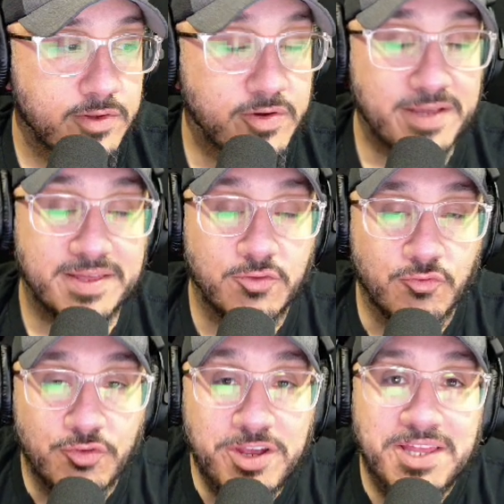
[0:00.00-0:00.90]
guys, it's
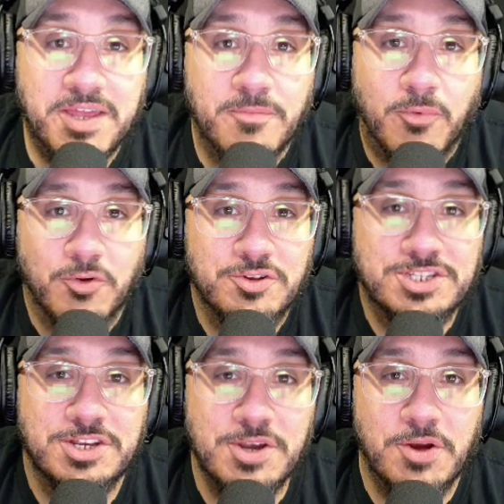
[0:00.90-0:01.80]
really important
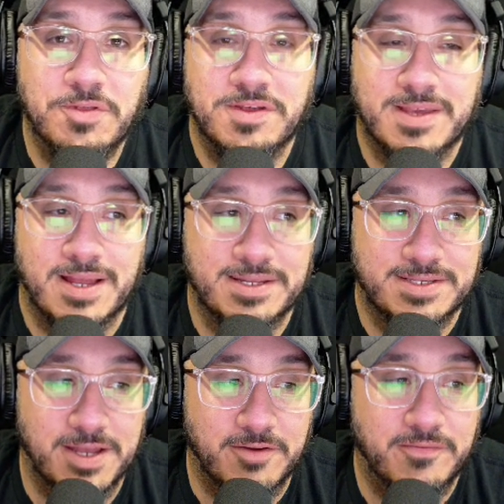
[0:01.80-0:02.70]
to know this kind of
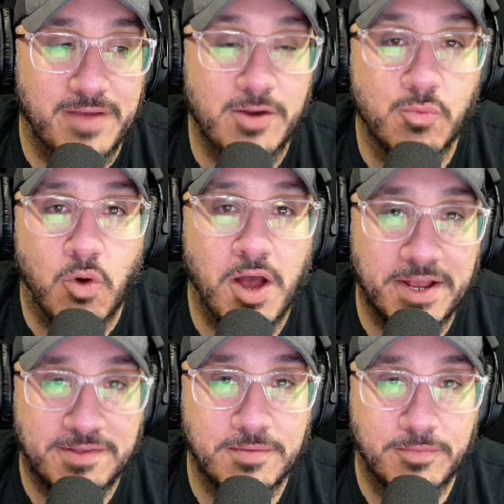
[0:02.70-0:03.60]
stuff and why
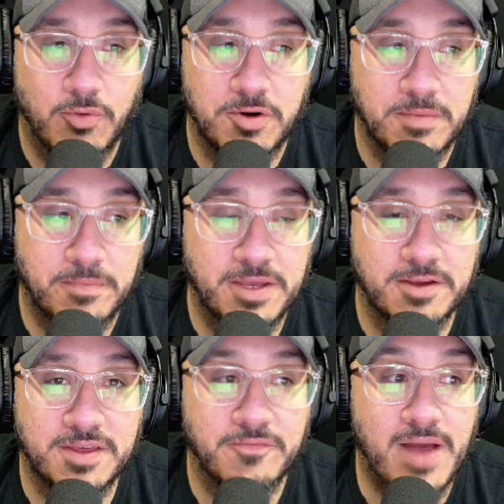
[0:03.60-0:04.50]
it's important.
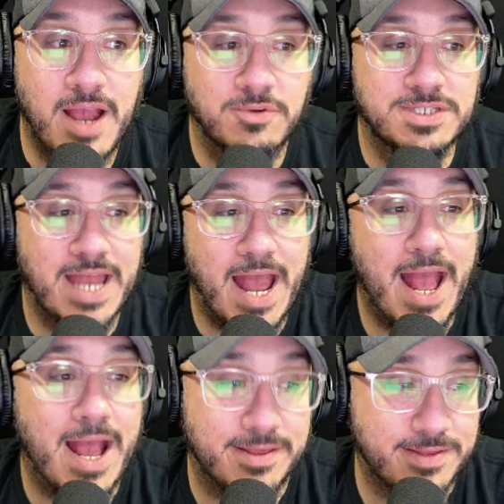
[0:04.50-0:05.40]
Because if I was to
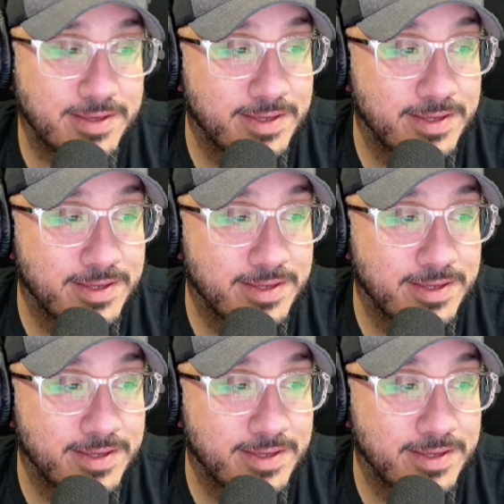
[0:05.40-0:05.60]
ask